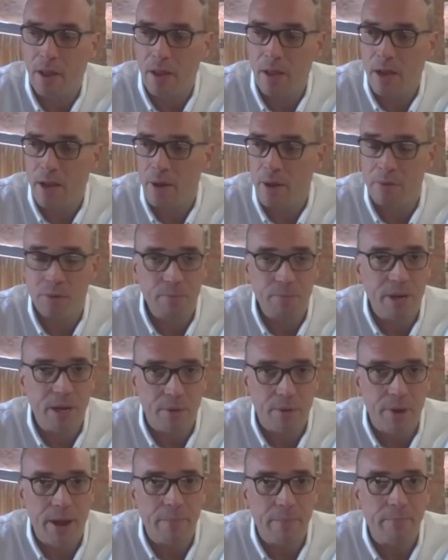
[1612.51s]
you know, it's been a
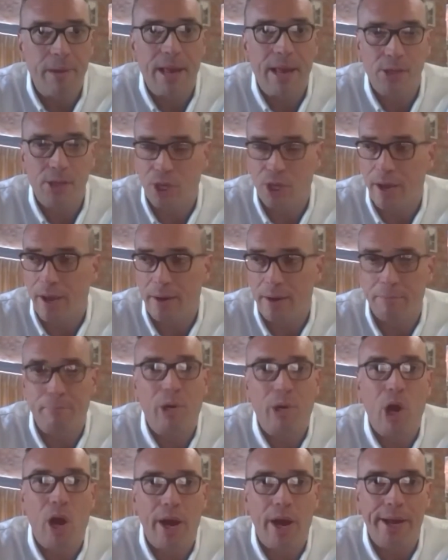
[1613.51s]
great pleasure and
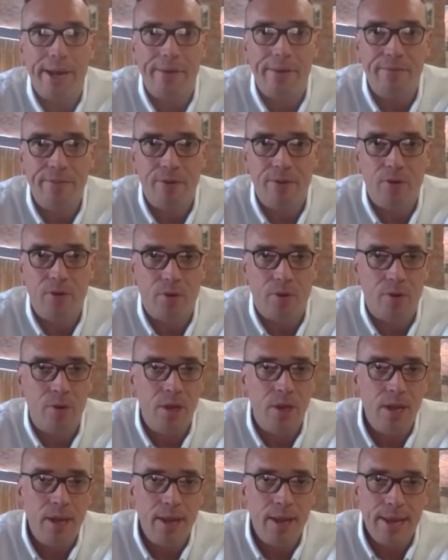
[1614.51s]
pride for
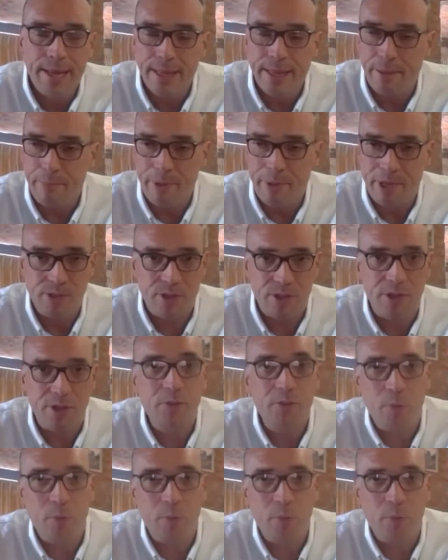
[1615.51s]
the business.